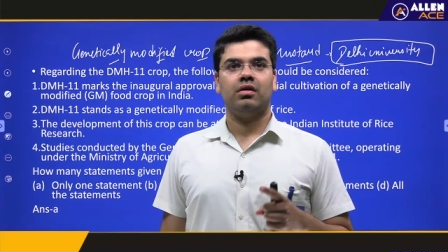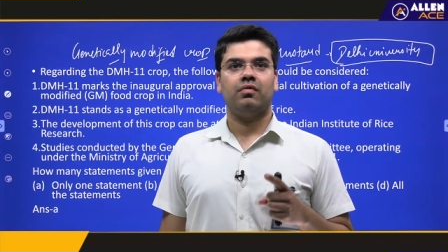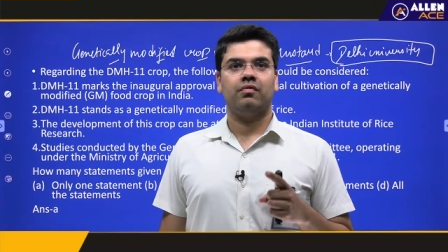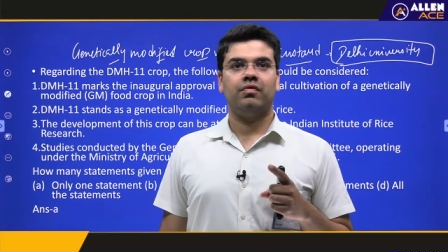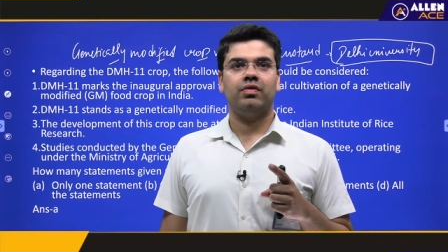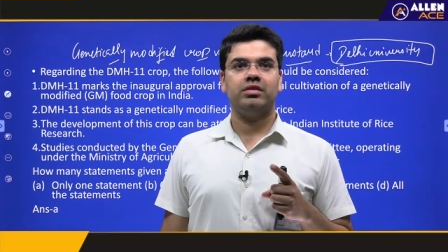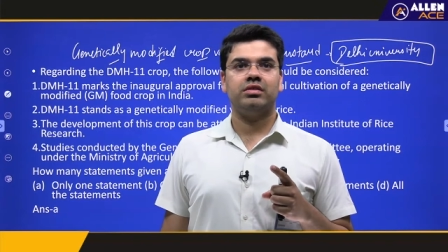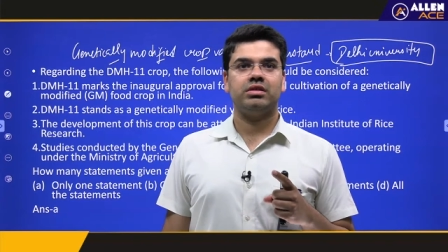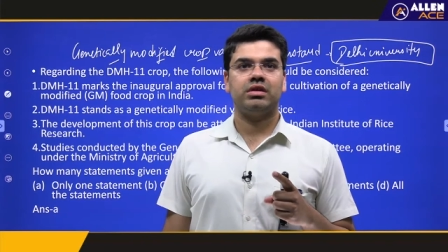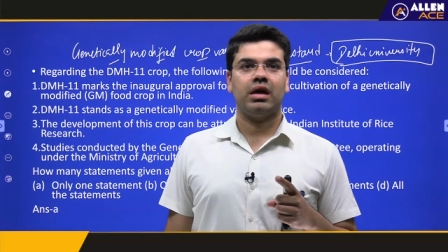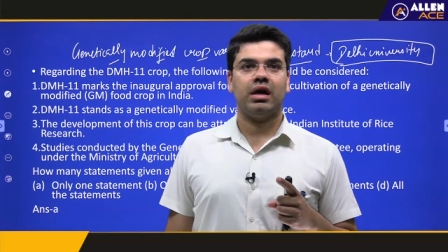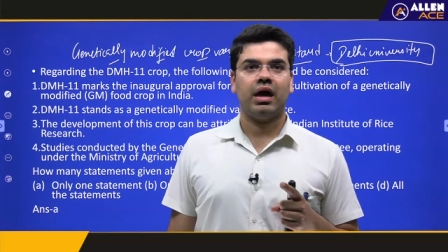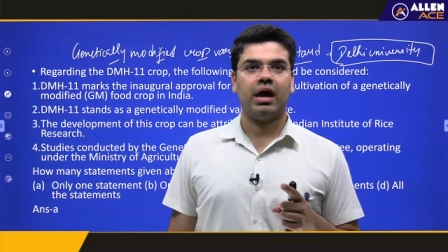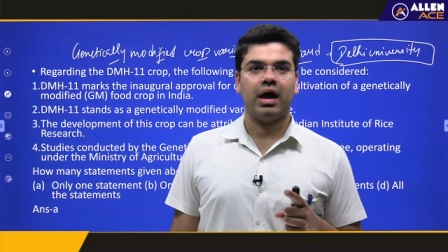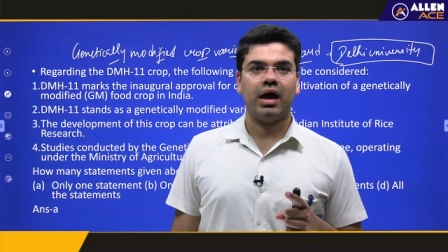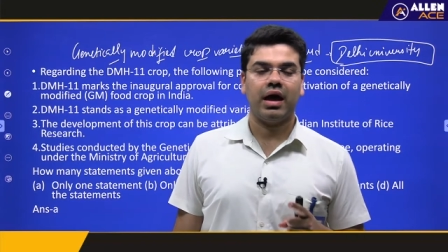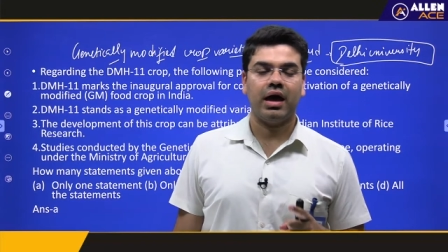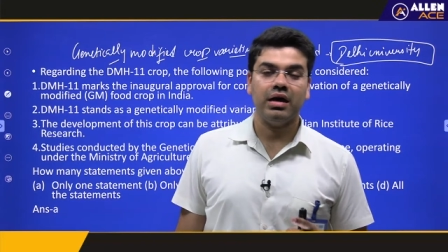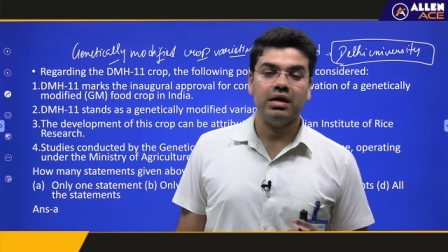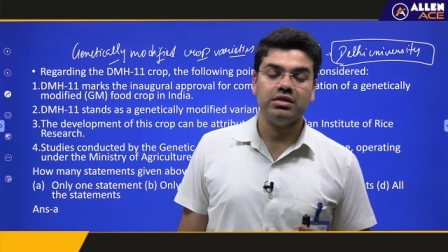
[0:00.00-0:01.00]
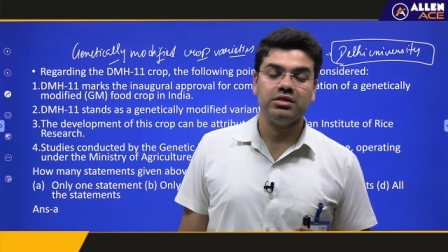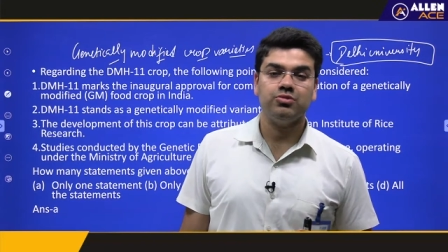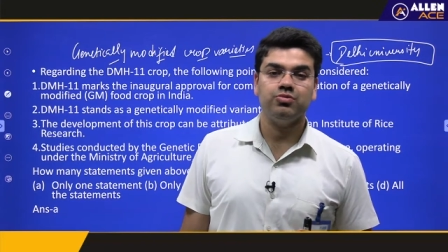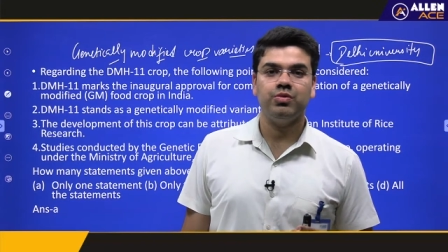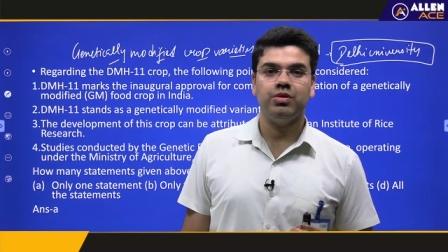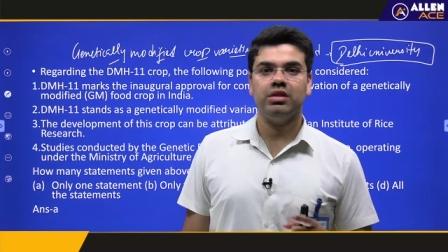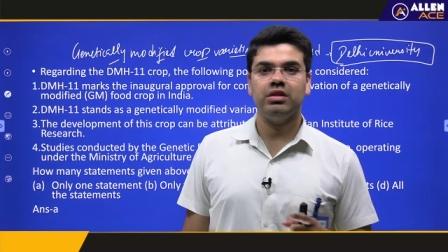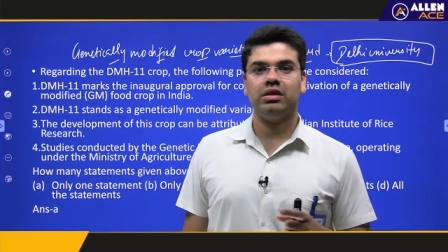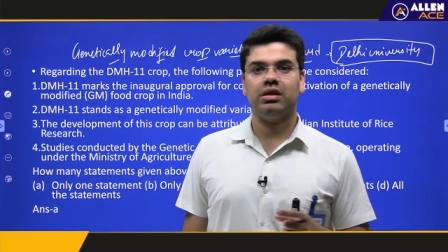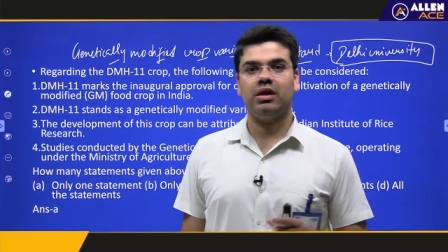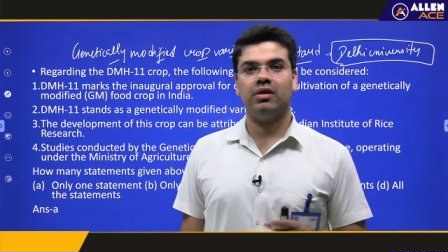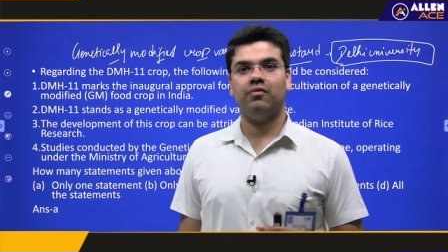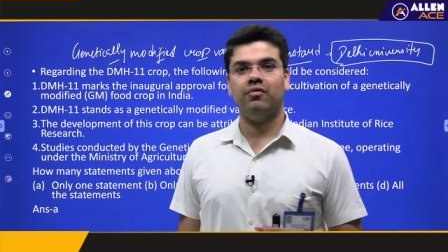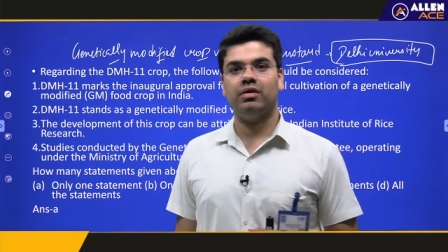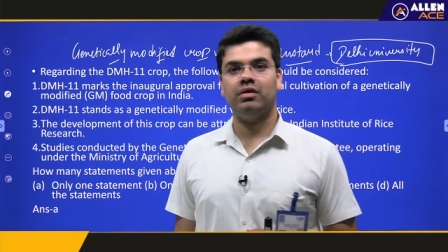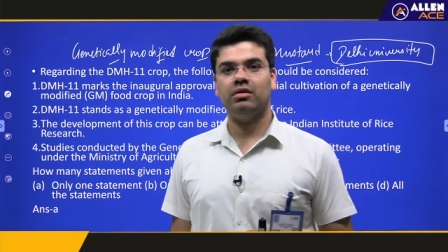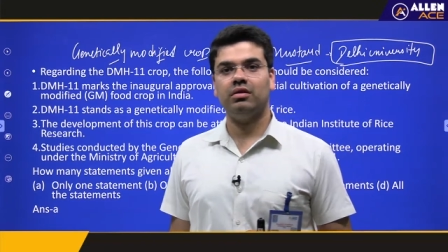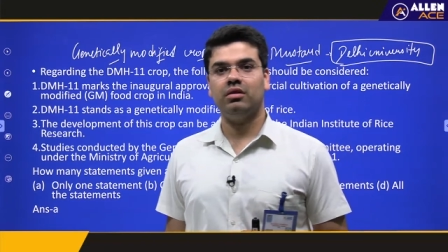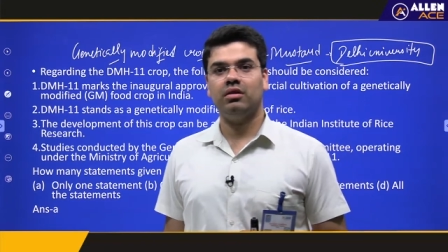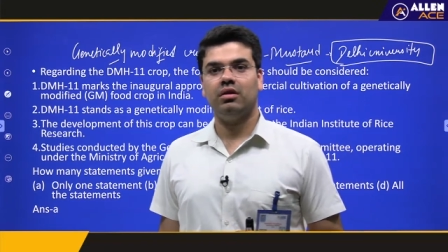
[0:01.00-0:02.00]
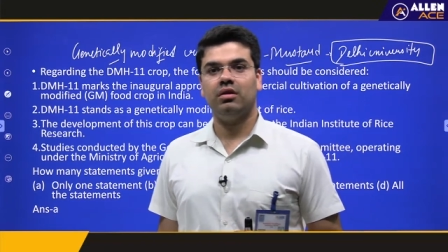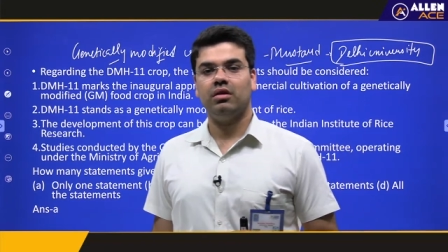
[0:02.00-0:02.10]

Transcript: which has been given,